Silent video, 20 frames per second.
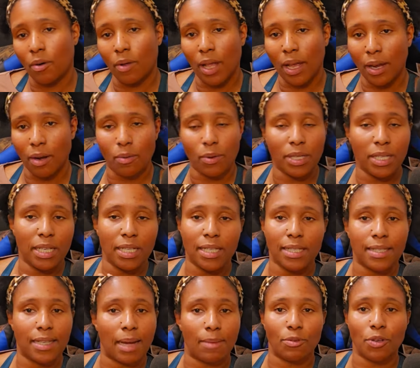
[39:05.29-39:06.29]
Like, we need to
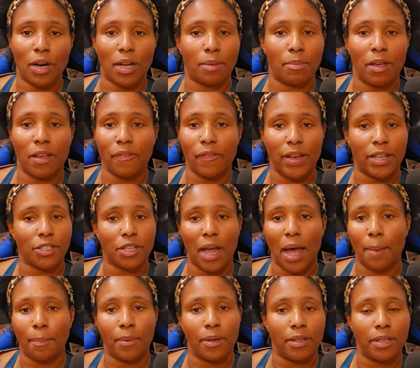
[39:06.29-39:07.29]
stop trying to make fetch
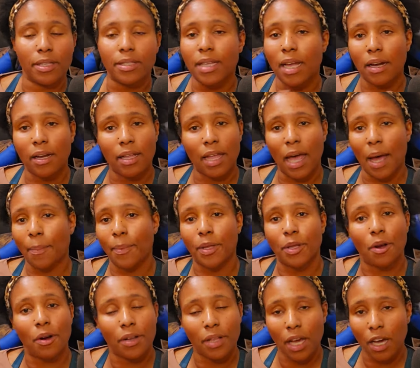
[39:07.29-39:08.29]
happen. It's not gonna happen.
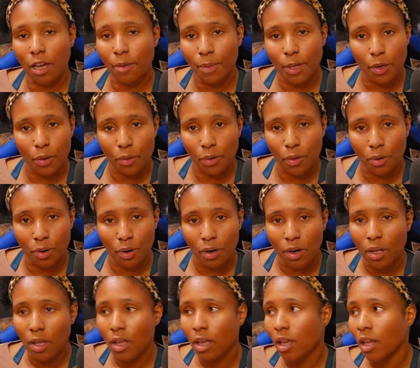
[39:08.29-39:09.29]
You're not gonna be
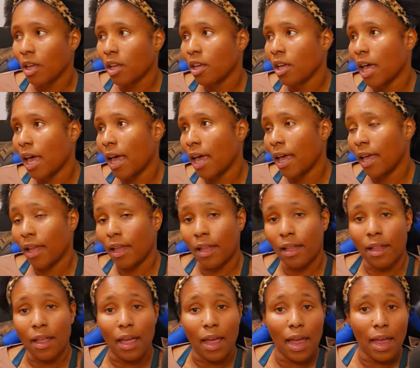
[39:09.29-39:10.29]
cool.
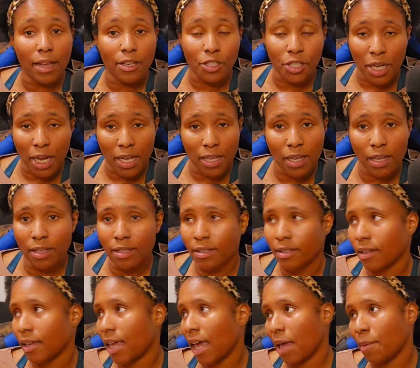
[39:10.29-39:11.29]
And
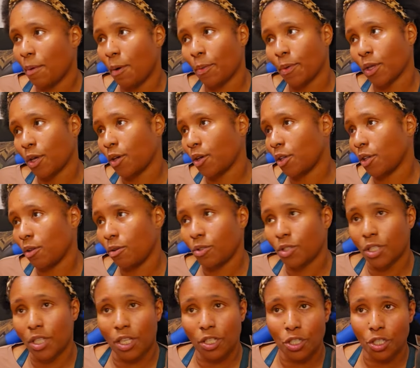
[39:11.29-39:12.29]
Shannon came up with a
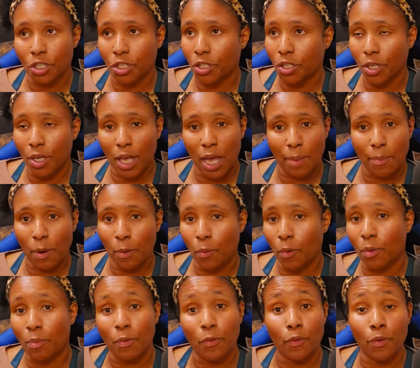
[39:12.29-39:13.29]
conclusion that she should have came up
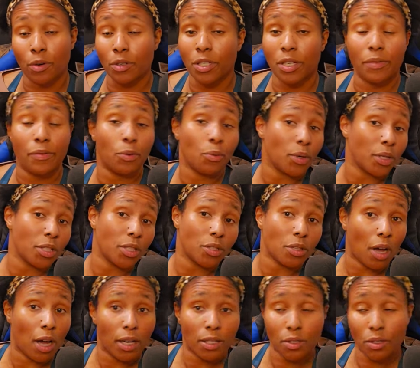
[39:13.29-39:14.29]
with before she even went to
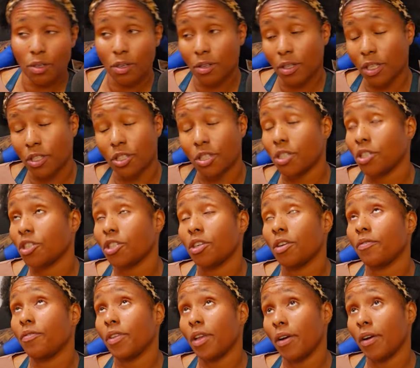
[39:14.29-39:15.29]
talk to her that she
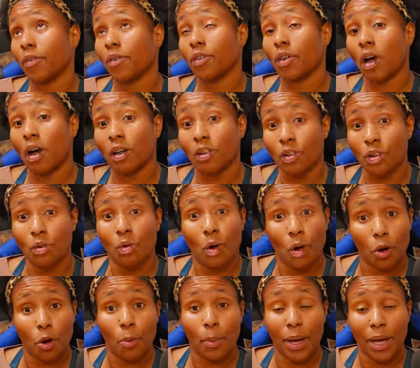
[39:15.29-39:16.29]
should never talk to
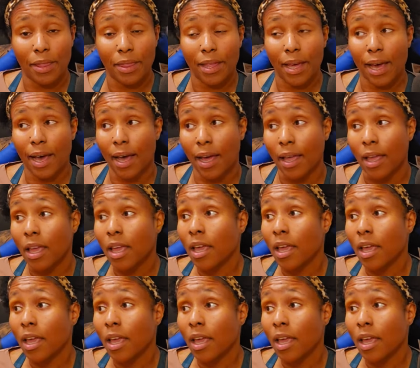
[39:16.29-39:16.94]
her about that.